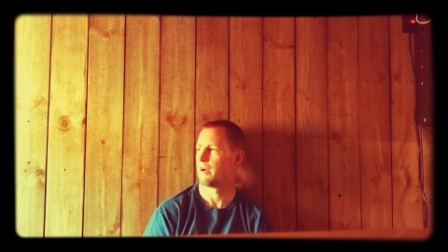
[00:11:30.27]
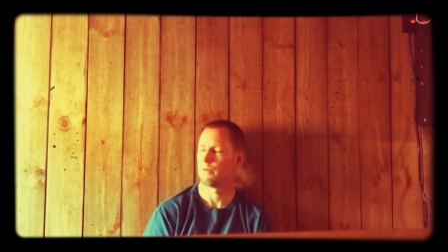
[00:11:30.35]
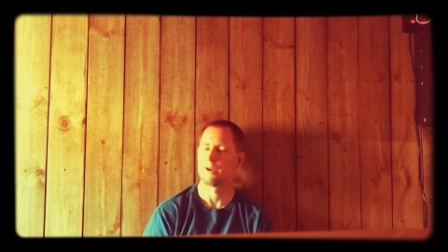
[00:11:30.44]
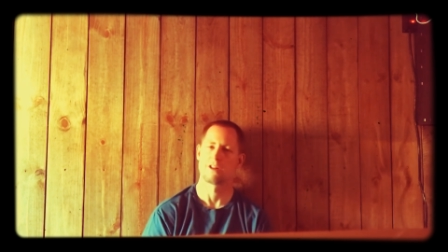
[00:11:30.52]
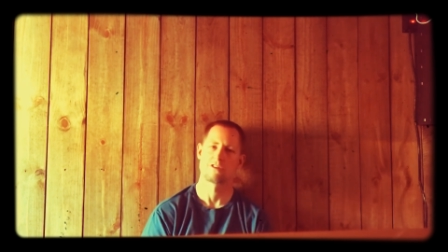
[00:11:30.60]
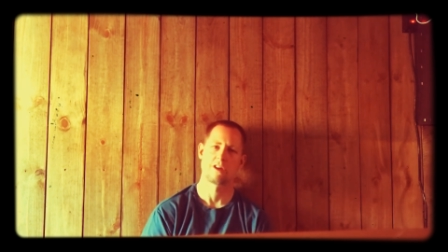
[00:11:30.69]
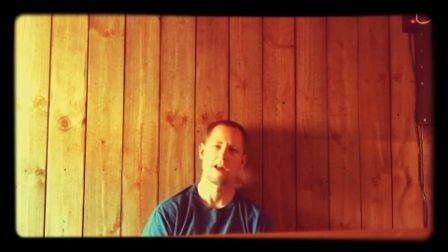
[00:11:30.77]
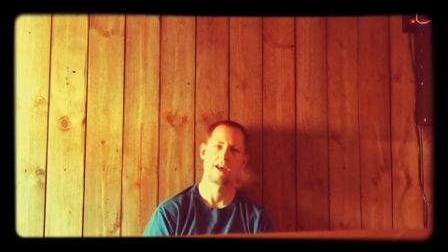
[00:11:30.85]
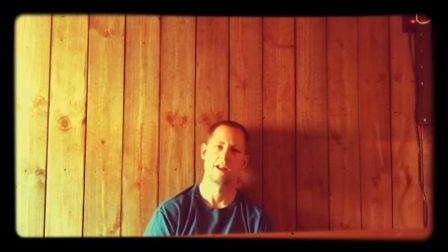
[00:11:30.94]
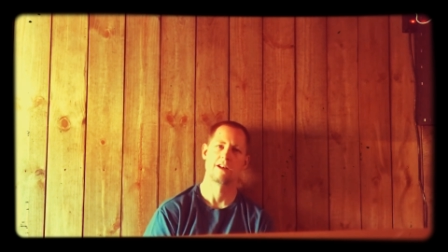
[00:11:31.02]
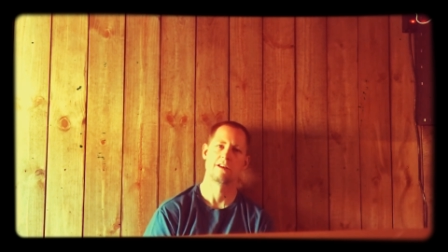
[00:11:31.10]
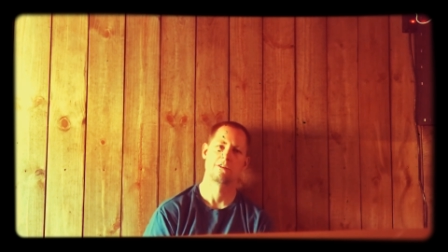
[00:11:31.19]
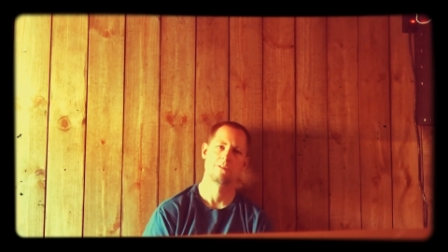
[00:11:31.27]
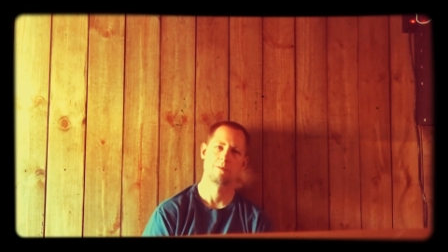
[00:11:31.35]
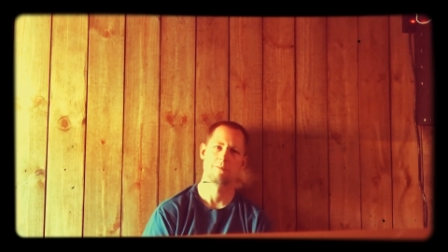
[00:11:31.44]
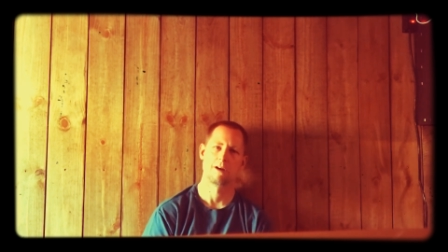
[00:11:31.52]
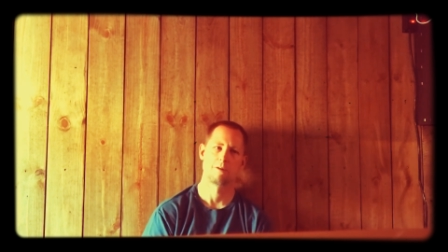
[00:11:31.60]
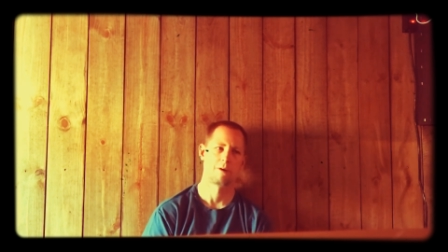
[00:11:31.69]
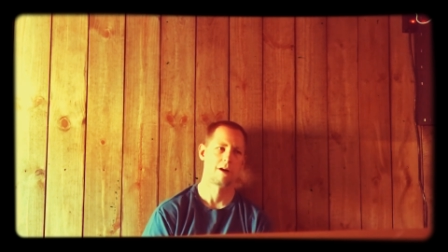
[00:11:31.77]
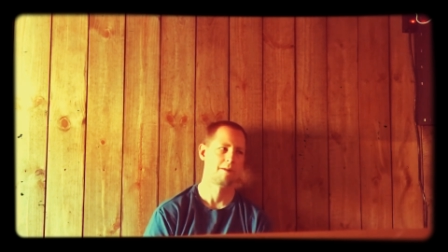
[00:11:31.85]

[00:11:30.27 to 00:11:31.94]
we could stay in it. It wouldn't be no problem.